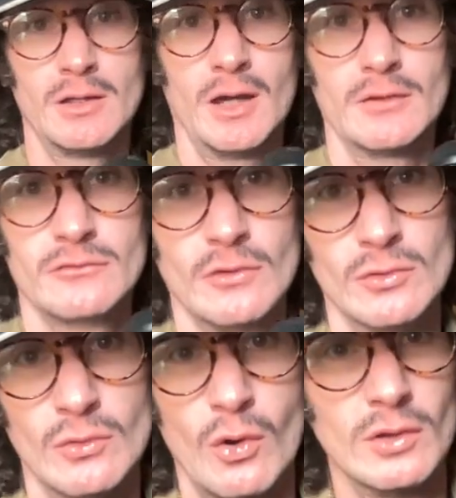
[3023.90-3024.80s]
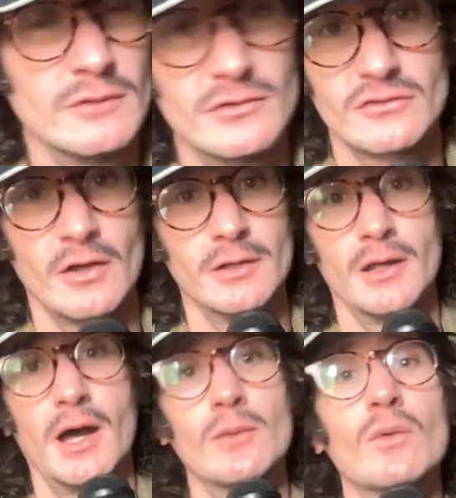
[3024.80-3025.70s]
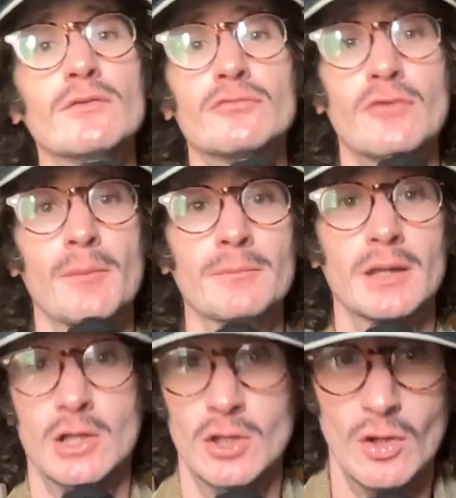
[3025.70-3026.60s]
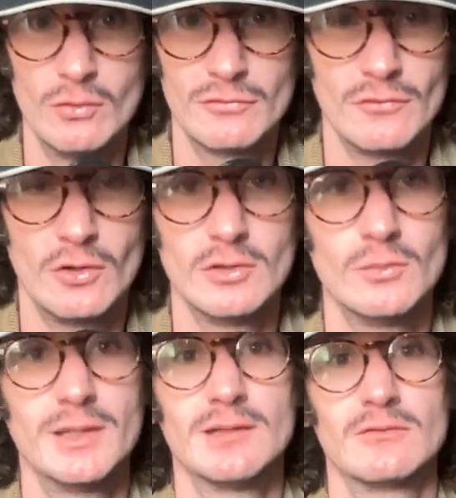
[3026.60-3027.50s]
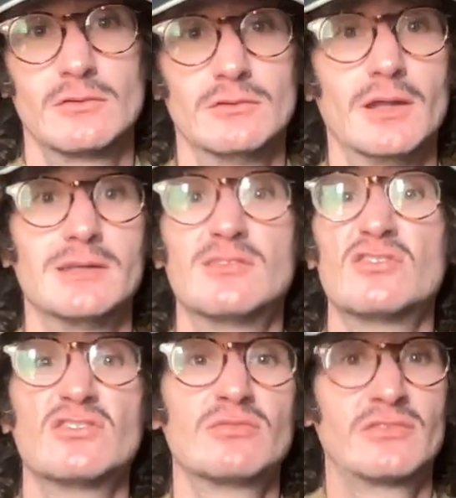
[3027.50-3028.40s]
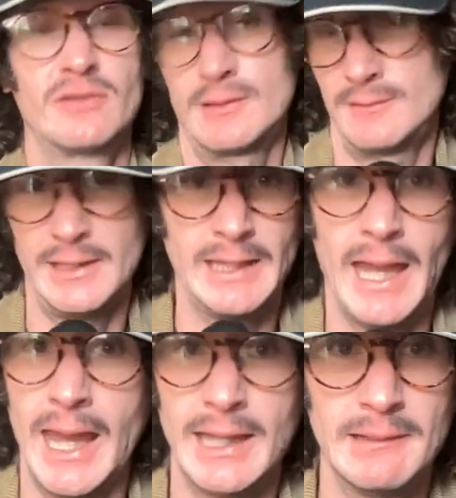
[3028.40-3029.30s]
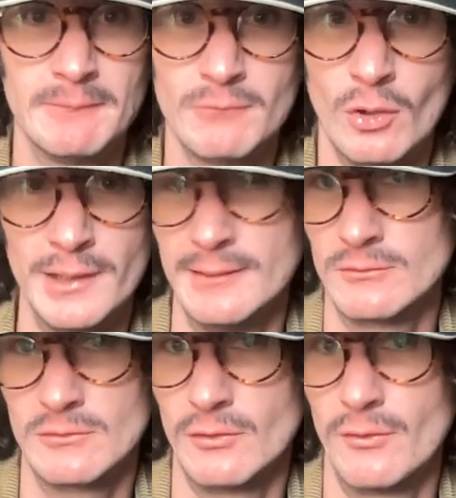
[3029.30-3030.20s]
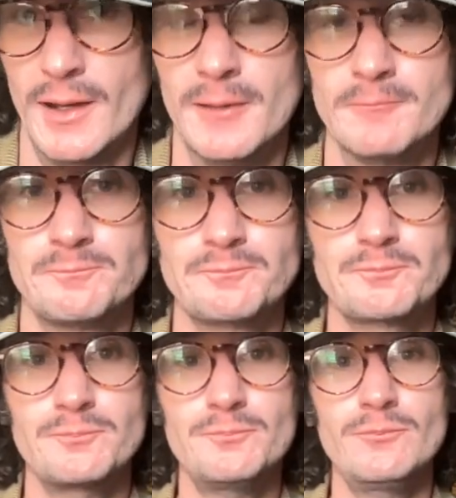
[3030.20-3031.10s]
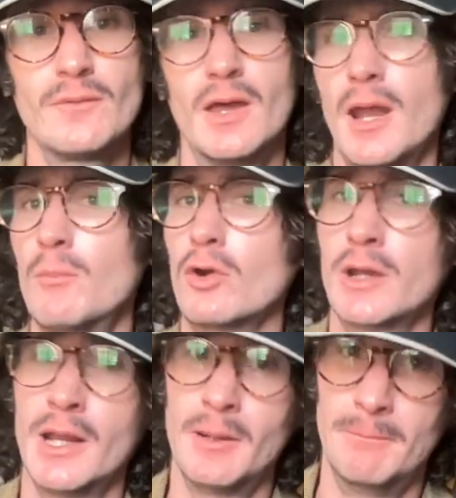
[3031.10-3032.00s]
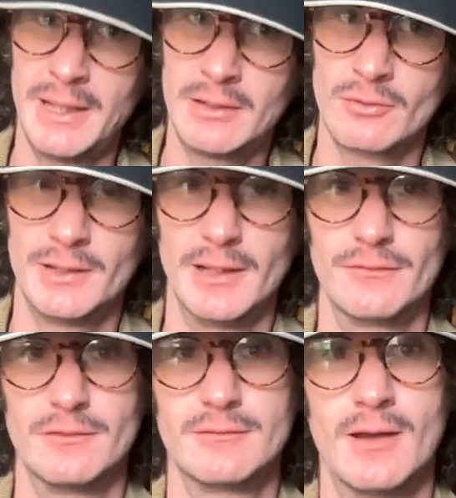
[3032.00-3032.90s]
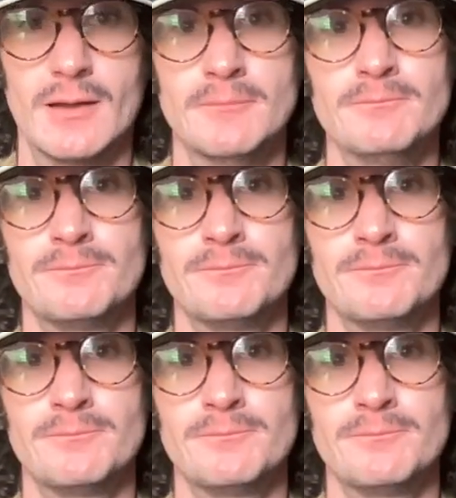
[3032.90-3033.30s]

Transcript: So all of a sudden, I went from like no following to like 60K on Instagram. And I'm working at a bakery at the time.